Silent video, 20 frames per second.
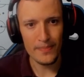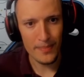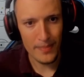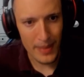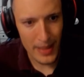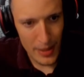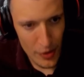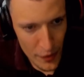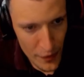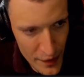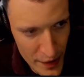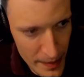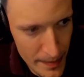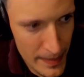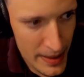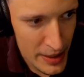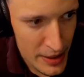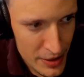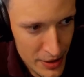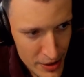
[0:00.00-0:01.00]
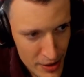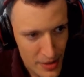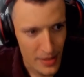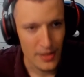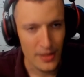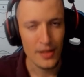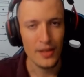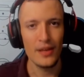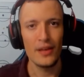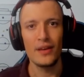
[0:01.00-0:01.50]
man of the match.
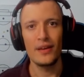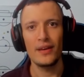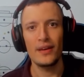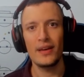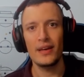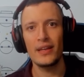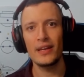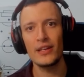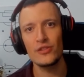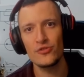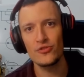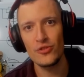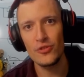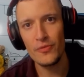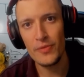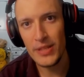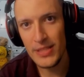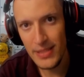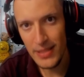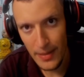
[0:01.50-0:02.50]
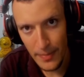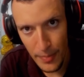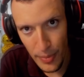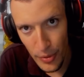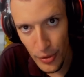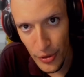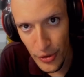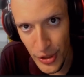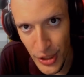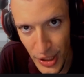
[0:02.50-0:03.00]
And as always,
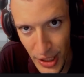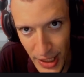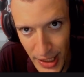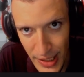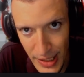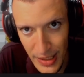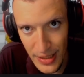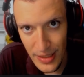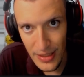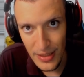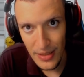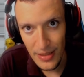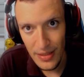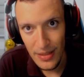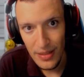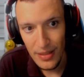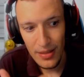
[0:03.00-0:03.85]
apologize,